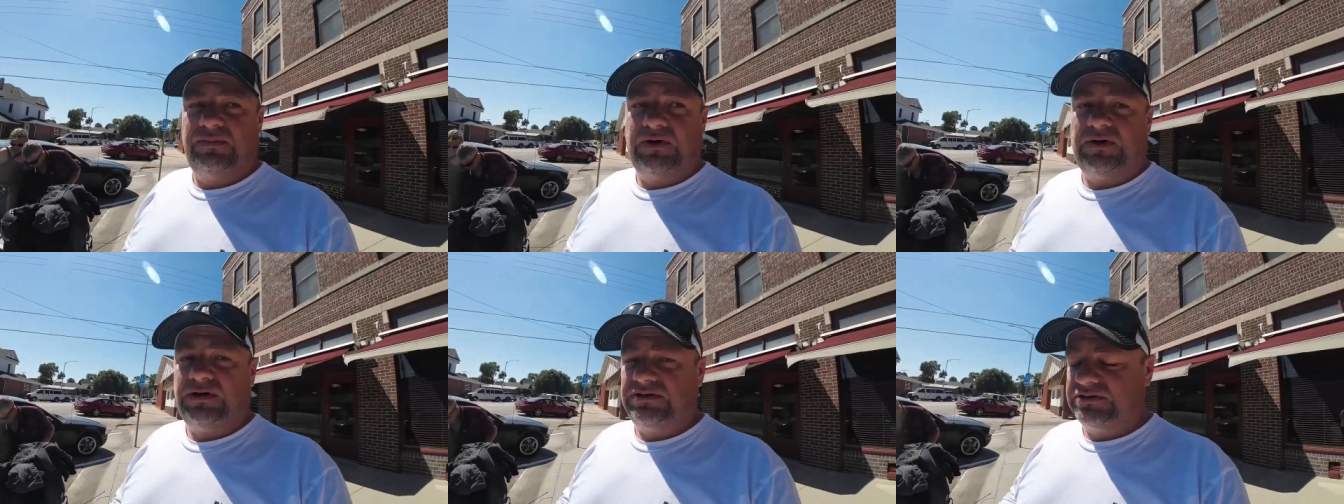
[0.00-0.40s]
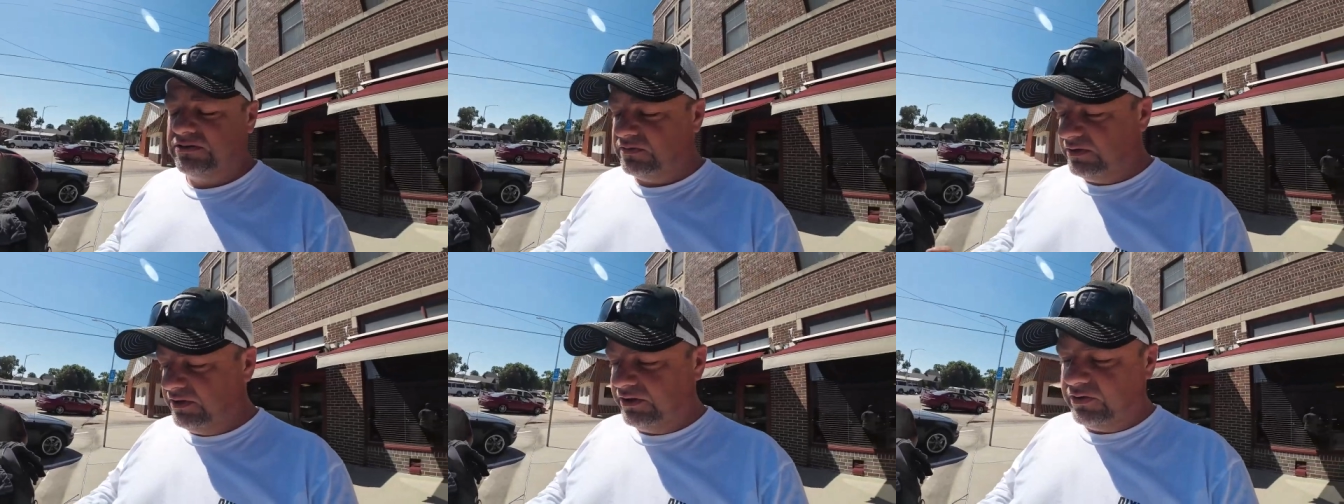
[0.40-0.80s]
Bow, also
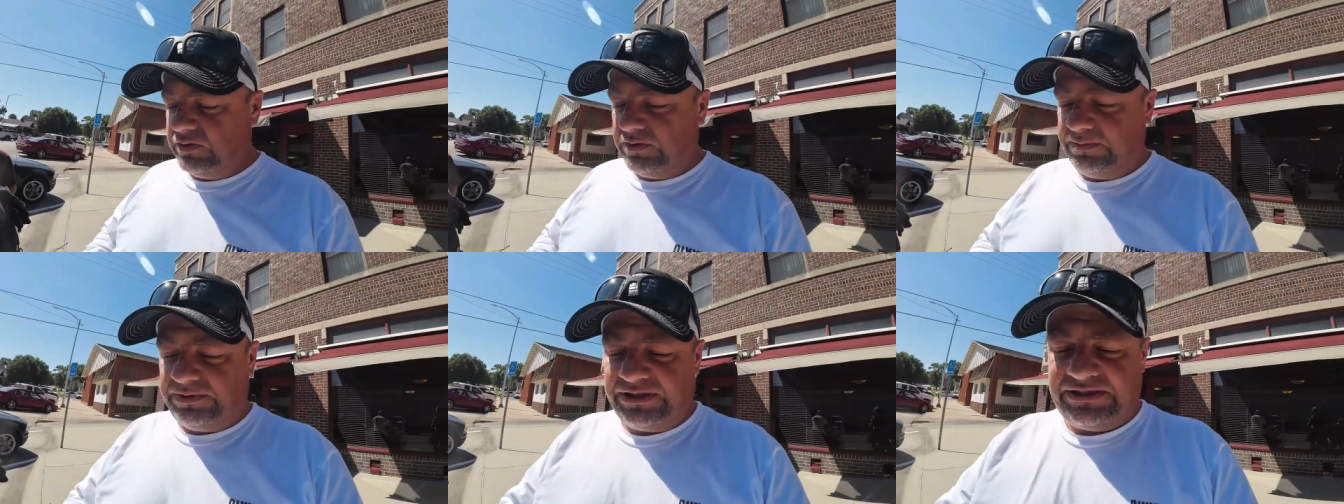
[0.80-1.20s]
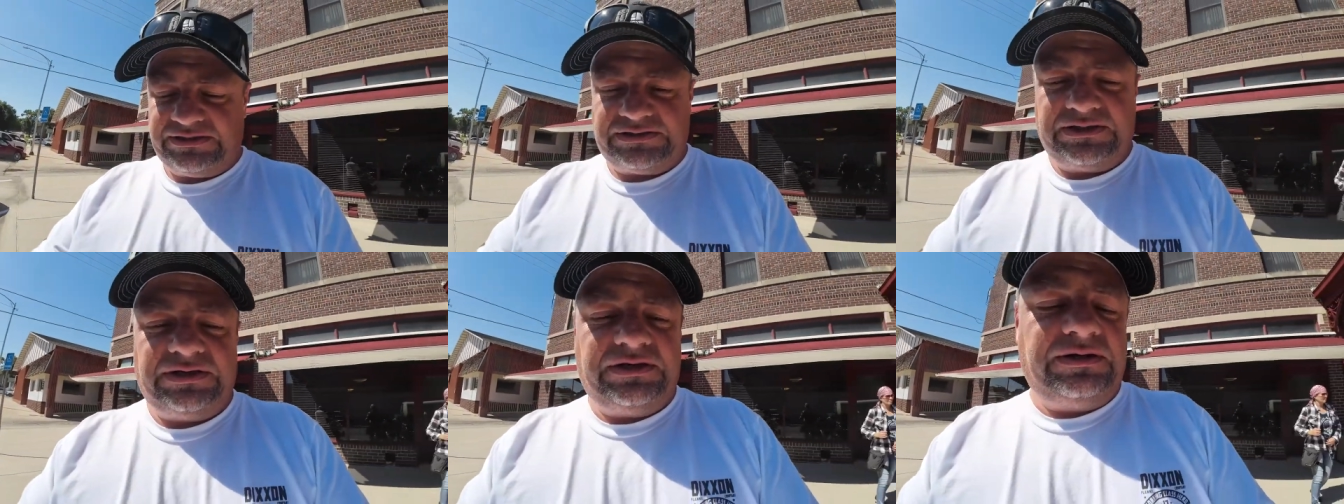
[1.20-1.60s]
really cool
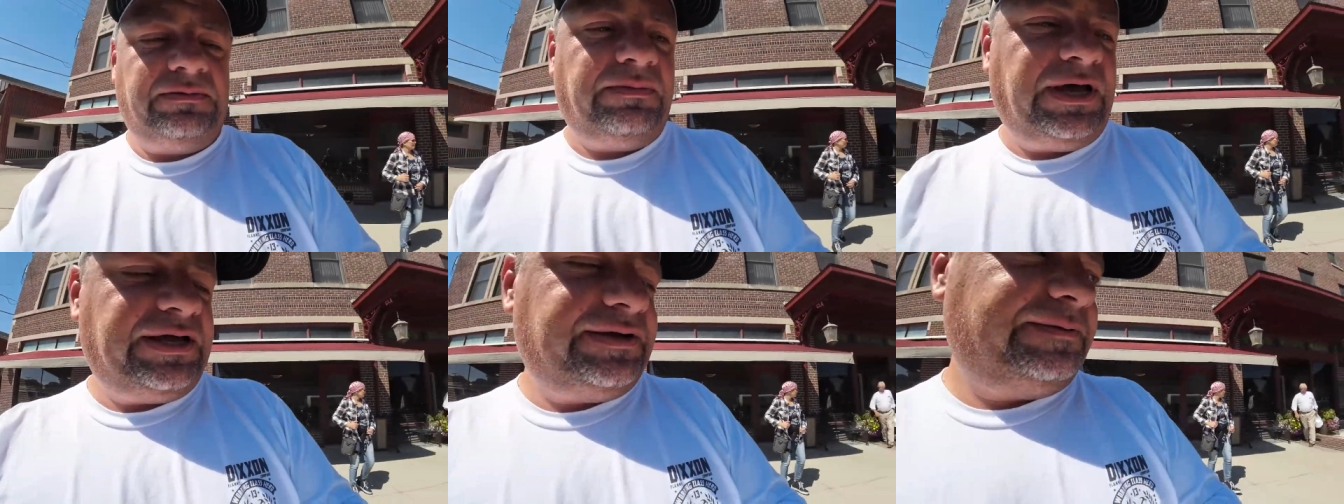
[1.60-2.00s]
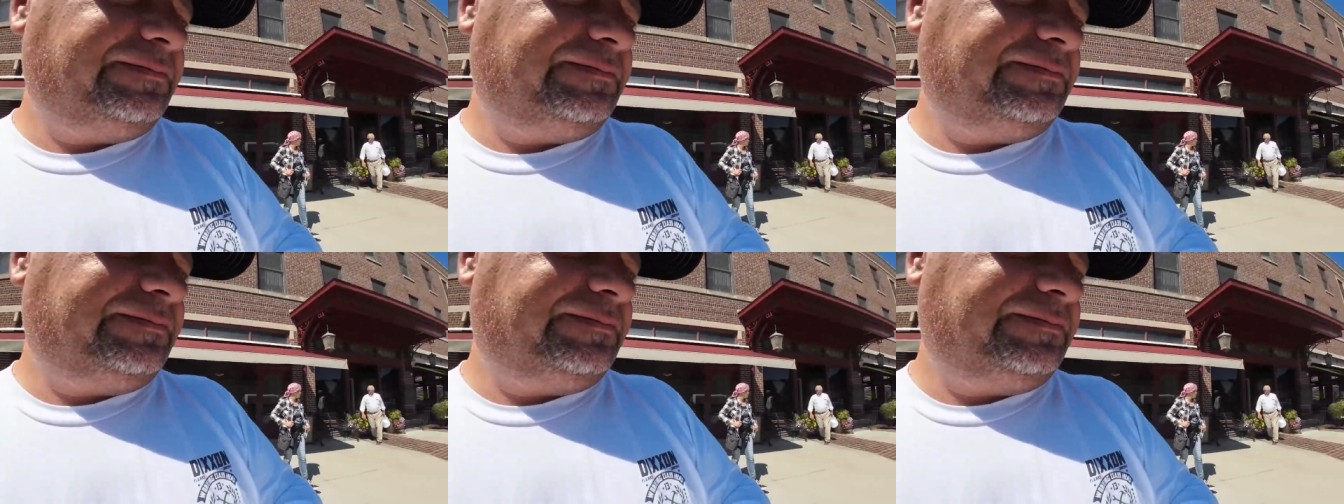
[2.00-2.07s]
place. But